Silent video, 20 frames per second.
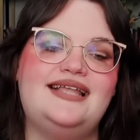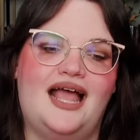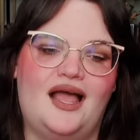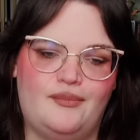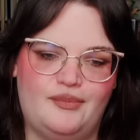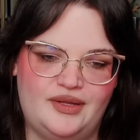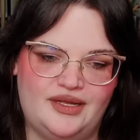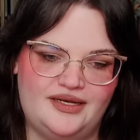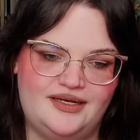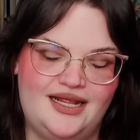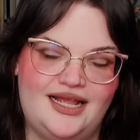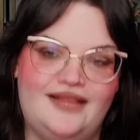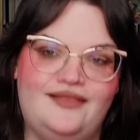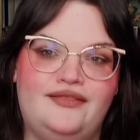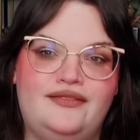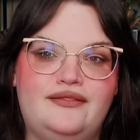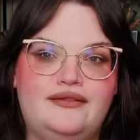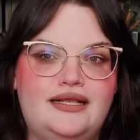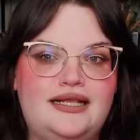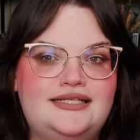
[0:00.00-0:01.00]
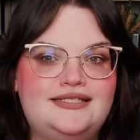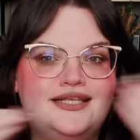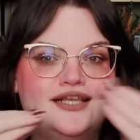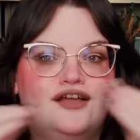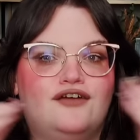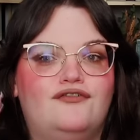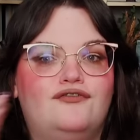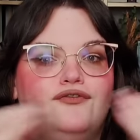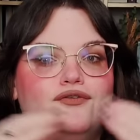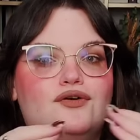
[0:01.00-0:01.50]
happen and it's like
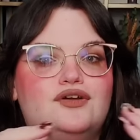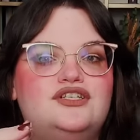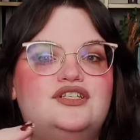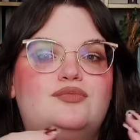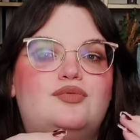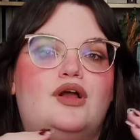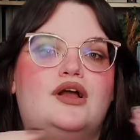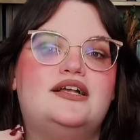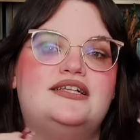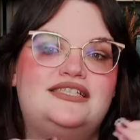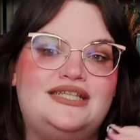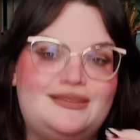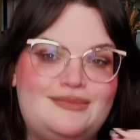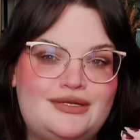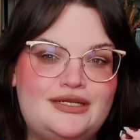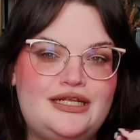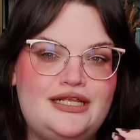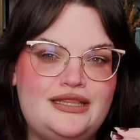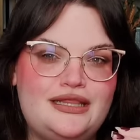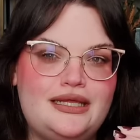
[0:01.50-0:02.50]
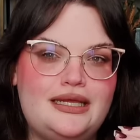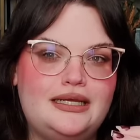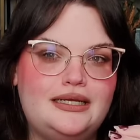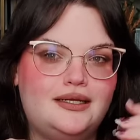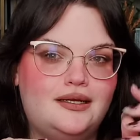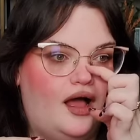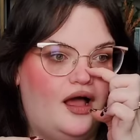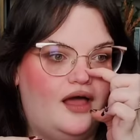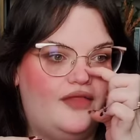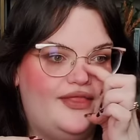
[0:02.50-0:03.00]
a forced proximity thing
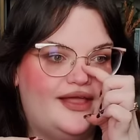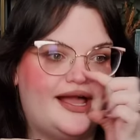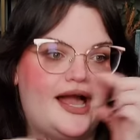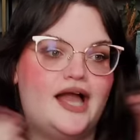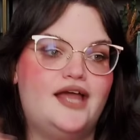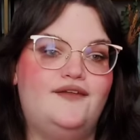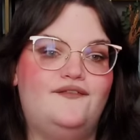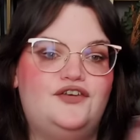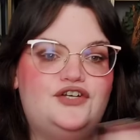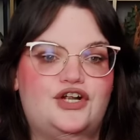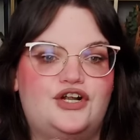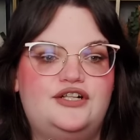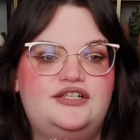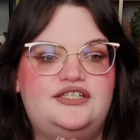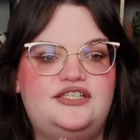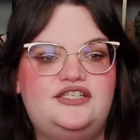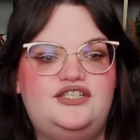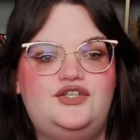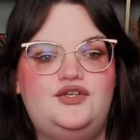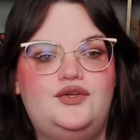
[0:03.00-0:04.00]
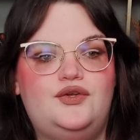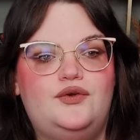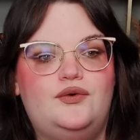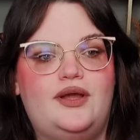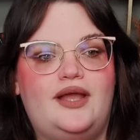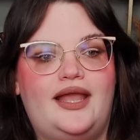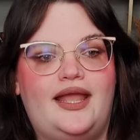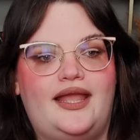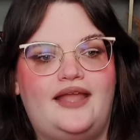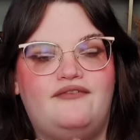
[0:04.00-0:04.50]
that kind of turns into
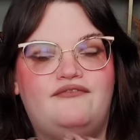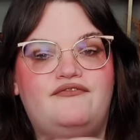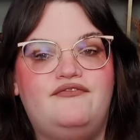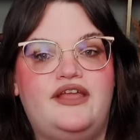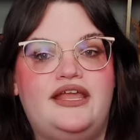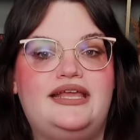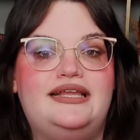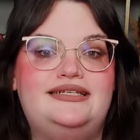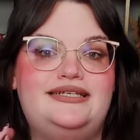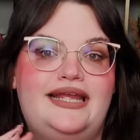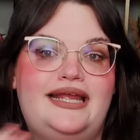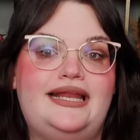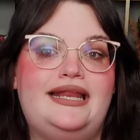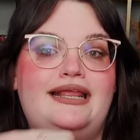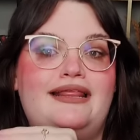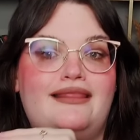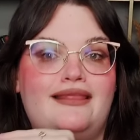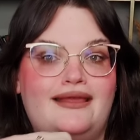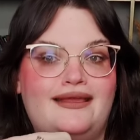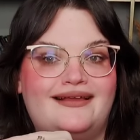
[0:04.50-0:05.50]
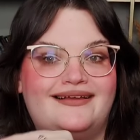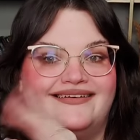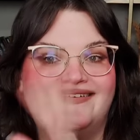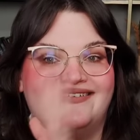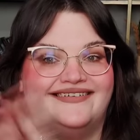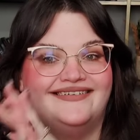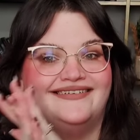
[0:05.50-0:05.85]
a fake dating thing.